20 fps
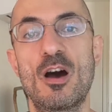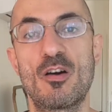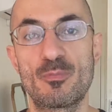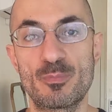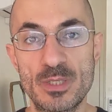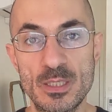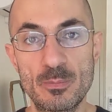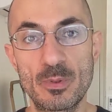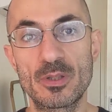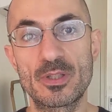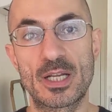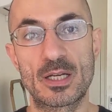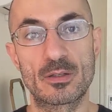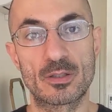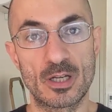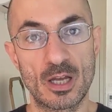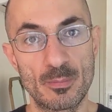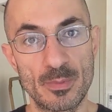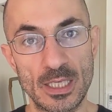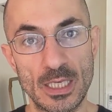of people that are
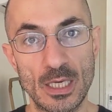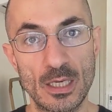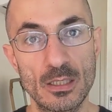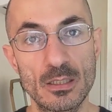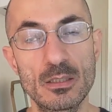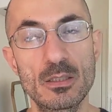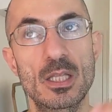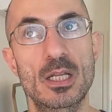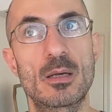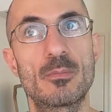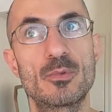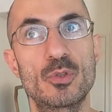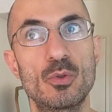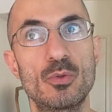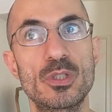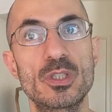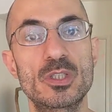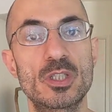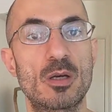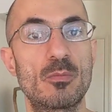coming in, that I'm
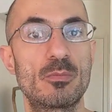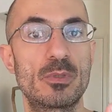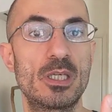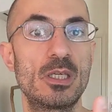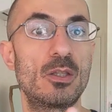doing some